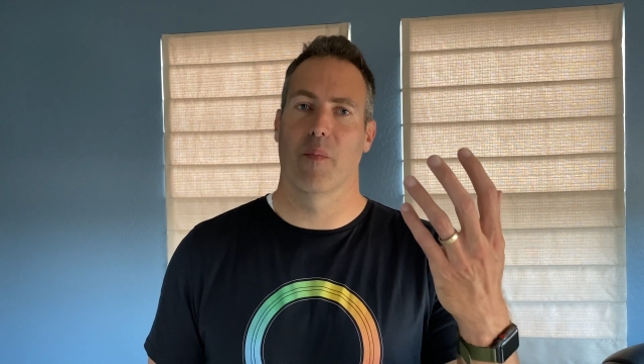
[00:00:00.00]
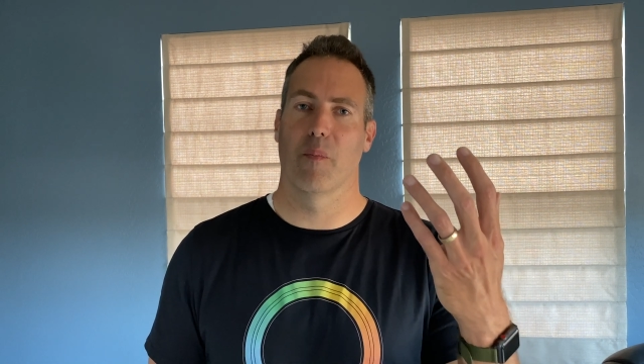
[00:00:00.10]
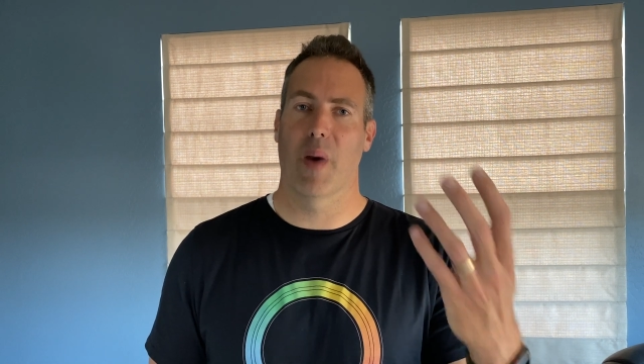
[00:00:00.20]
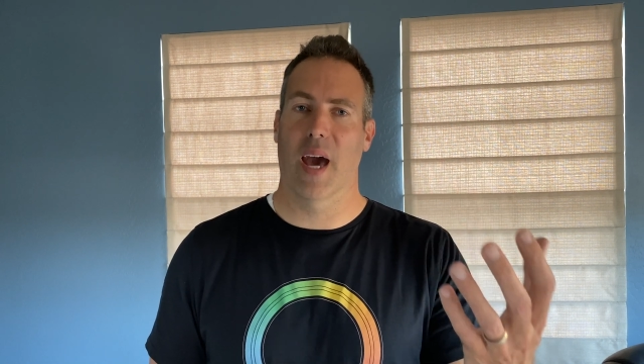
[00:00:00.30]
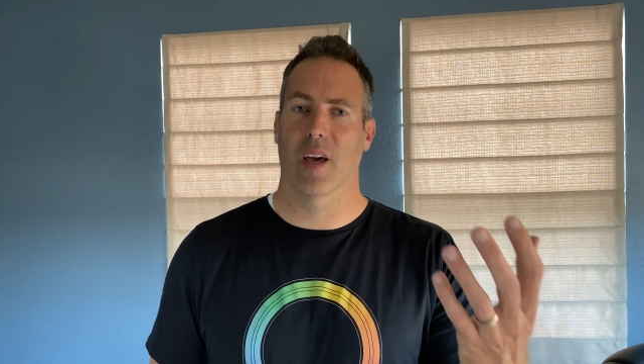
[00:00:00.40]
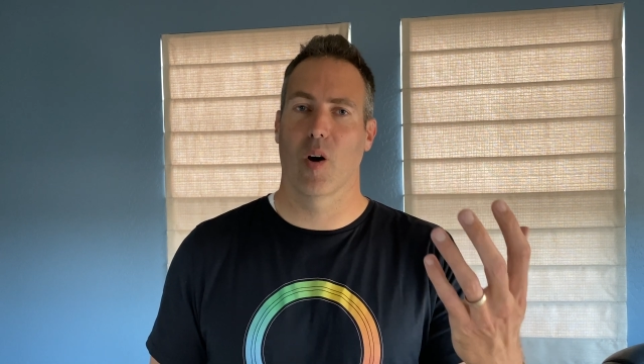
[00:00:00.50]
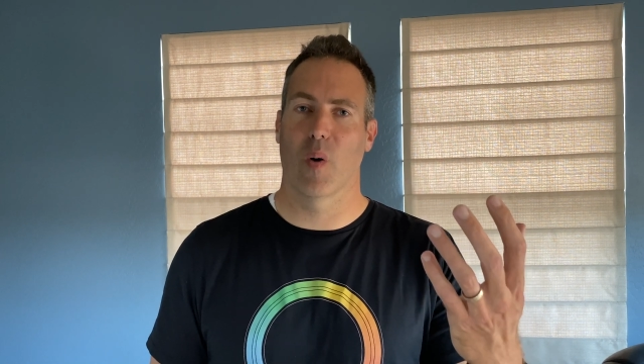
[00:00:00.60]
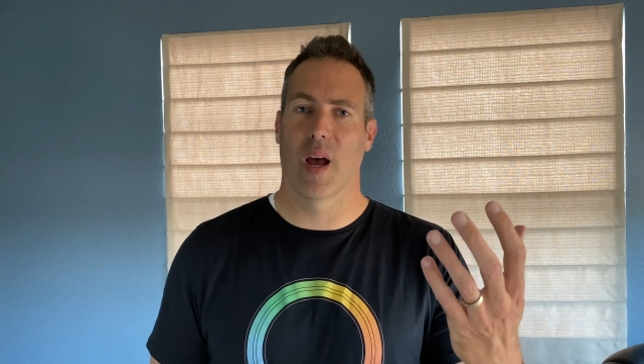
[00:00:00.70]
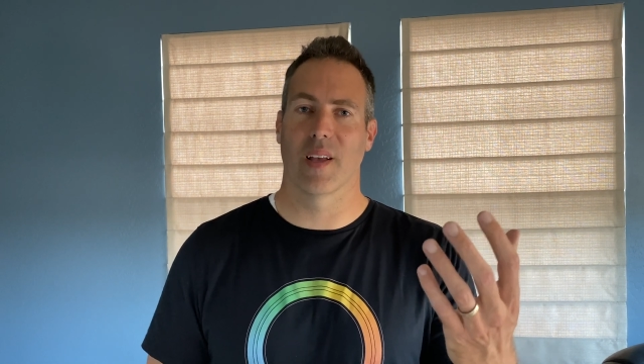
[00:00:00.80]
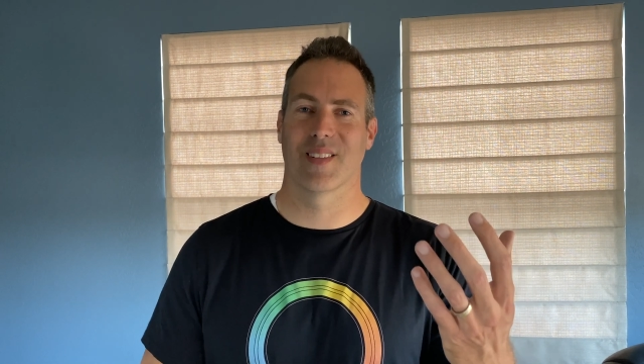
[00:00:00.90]
Mac
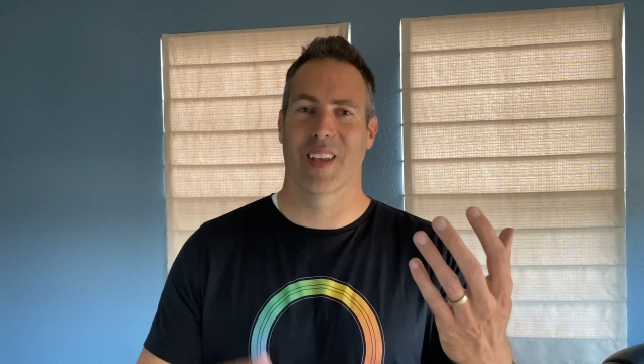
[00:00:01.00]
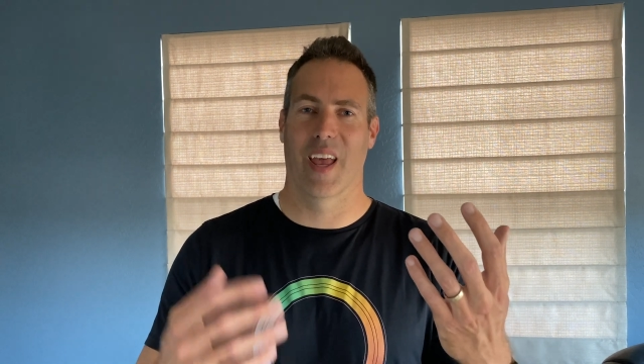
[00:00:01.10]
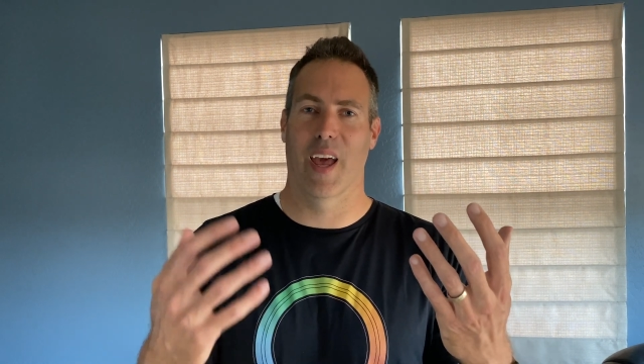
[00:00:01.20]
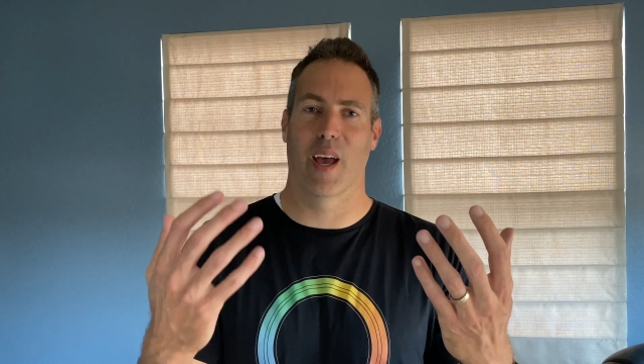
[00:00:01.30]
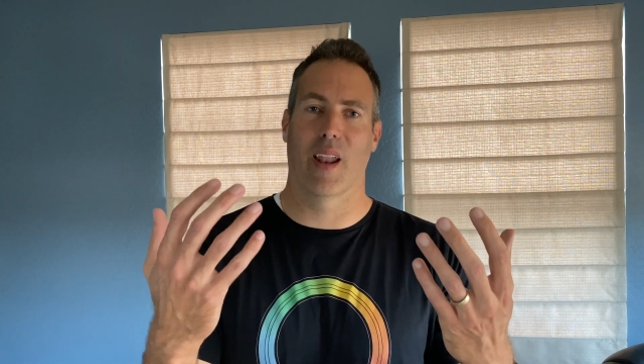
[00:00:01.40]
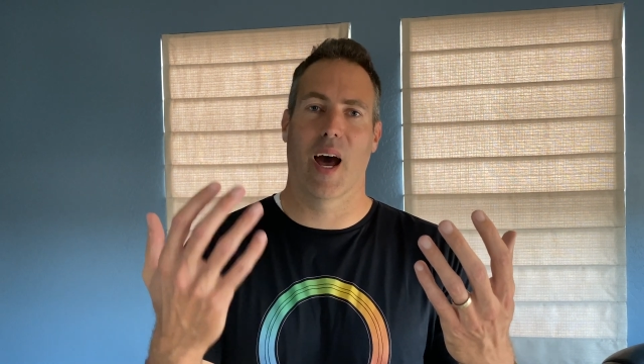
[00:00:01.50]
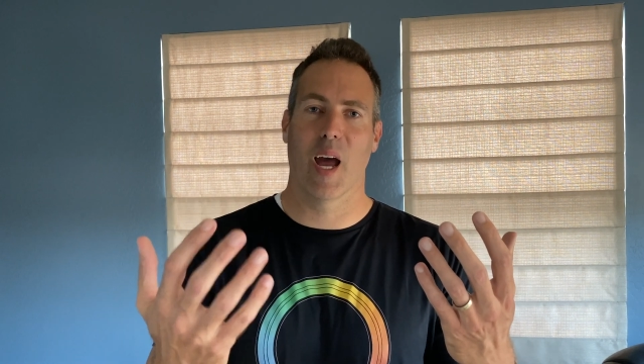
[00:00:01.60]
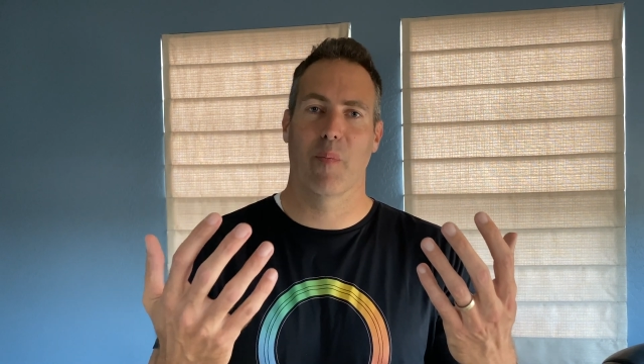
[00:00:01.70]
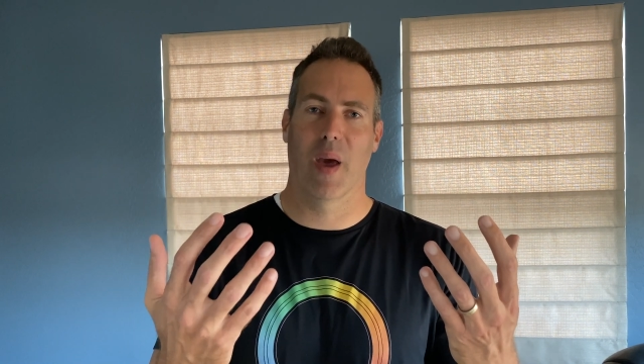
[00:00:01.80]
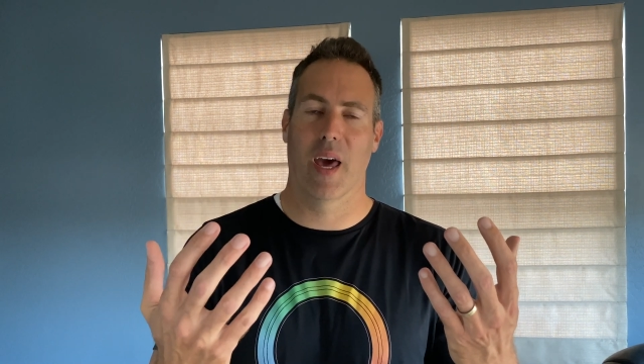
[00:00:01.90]
OS and
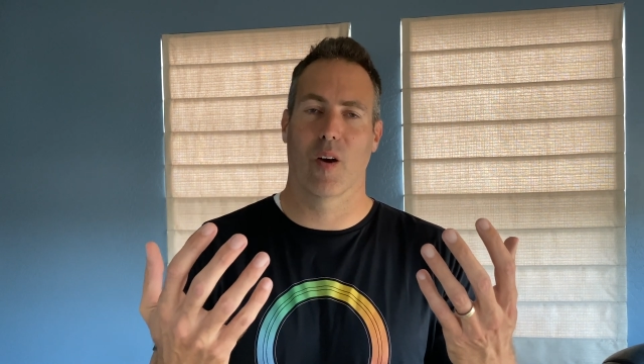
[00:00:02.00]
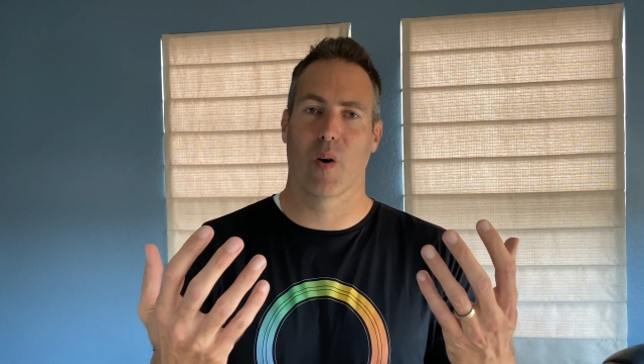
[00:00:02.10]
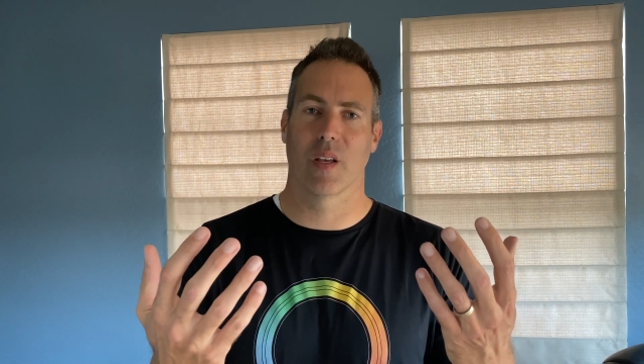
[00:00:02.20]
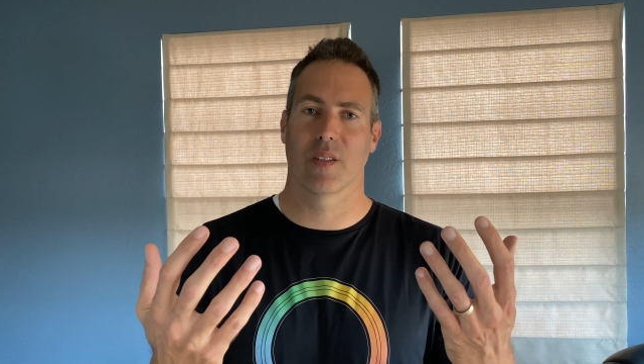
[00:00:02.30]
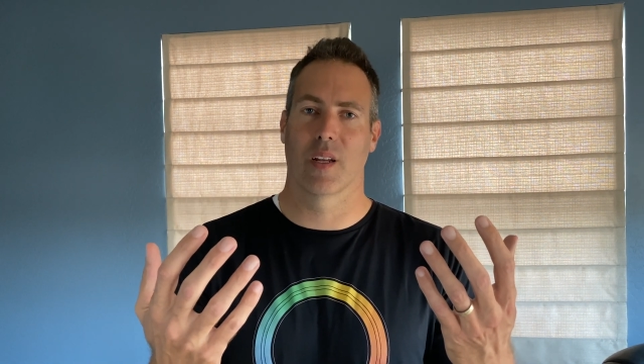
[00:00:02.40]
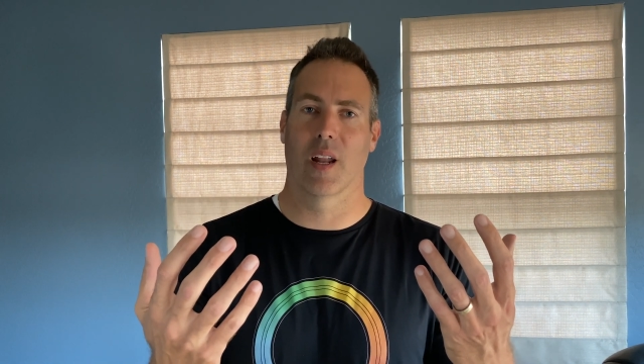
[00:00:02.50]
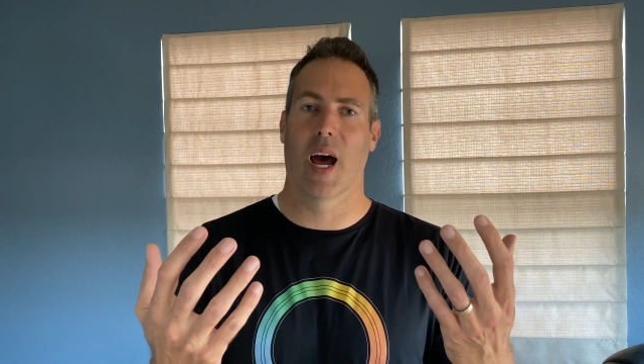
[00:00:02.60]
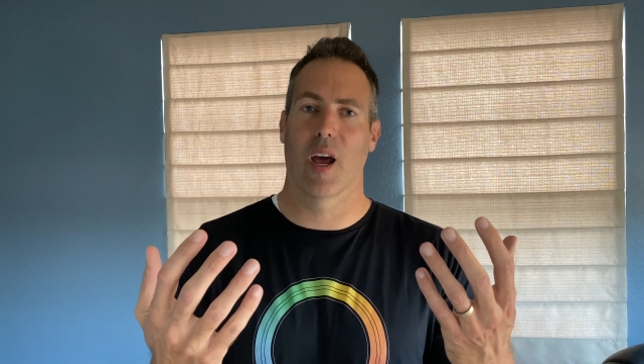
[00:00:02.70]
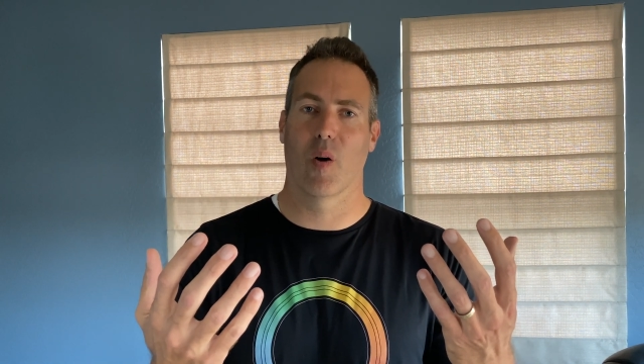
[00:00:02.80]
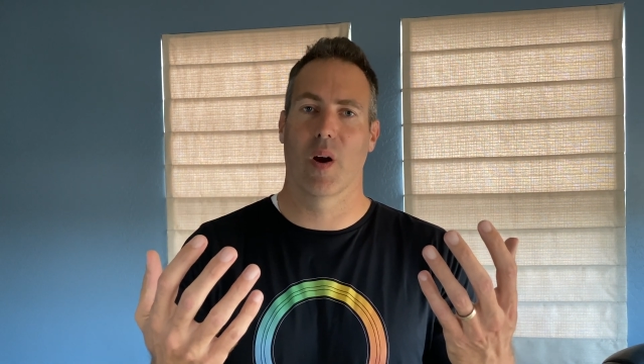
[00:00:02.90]
iPad OS and
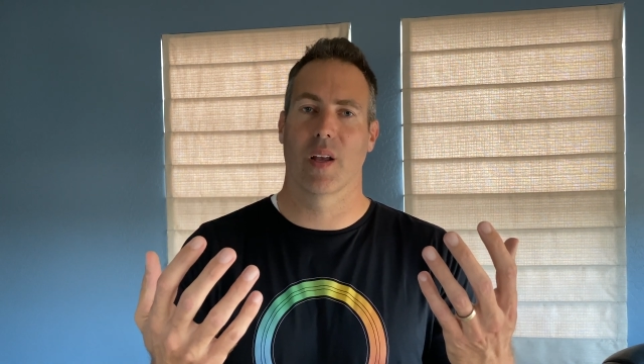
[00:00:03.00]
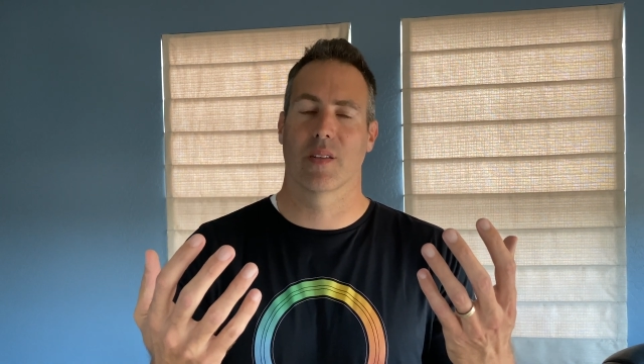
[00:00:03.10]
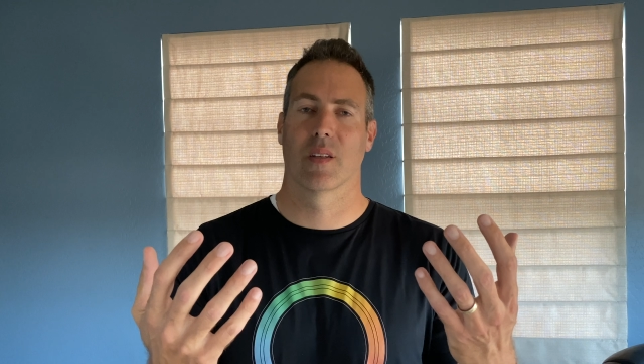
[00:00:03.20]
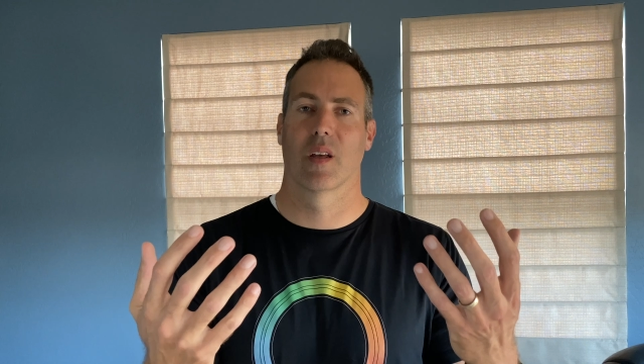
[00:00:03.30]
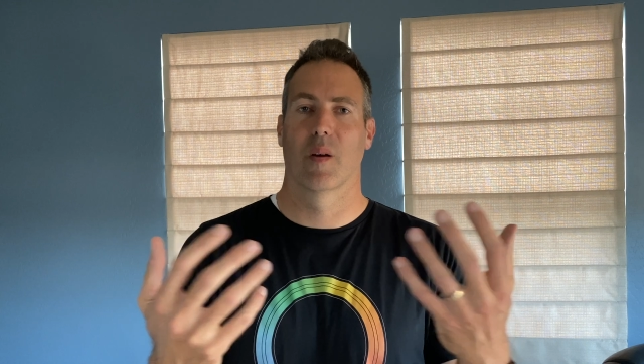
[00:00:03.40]
iOS